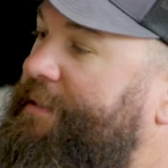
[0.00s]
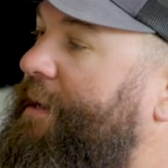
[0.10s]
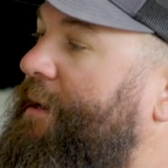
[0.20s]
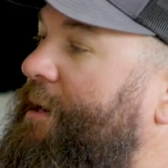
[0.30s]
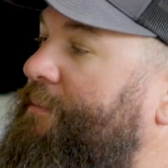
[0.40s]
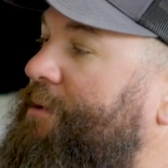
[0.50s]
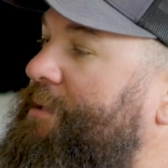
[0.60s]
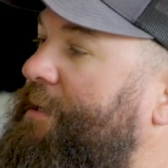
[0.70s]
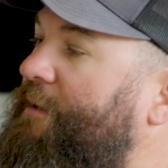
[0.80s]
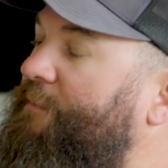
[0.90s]
I can get them,
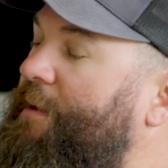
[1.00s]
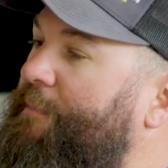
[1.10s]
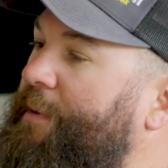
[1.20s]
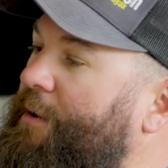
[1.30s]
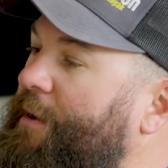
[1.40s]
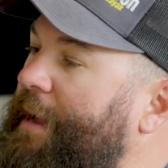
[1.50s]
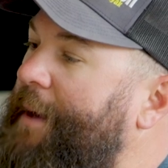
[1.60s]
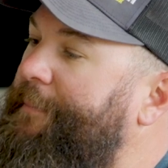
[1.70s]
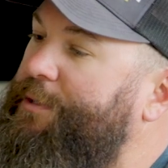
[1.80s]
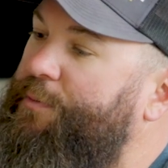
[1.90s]
just to give me a bigger
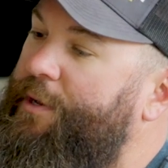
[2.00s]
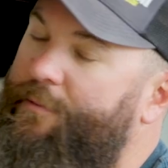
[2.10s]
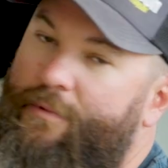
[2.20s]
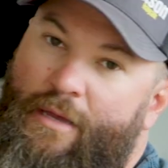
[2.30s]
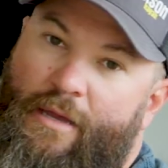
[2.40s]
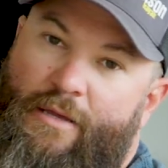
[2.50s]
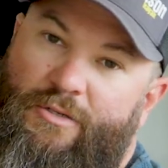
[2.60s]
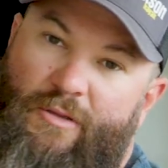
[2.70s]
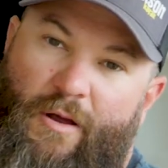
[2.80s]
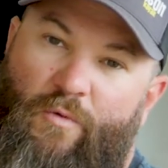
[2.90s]
gap between them
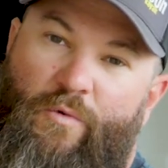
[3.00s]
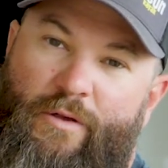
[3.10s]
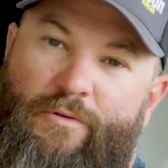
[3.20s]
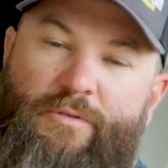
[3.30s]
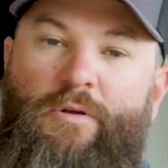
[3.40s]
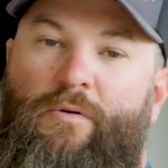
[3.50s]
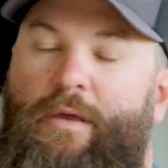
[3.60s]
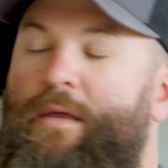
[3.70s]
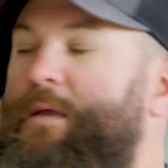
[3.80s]
so that my reels don't hit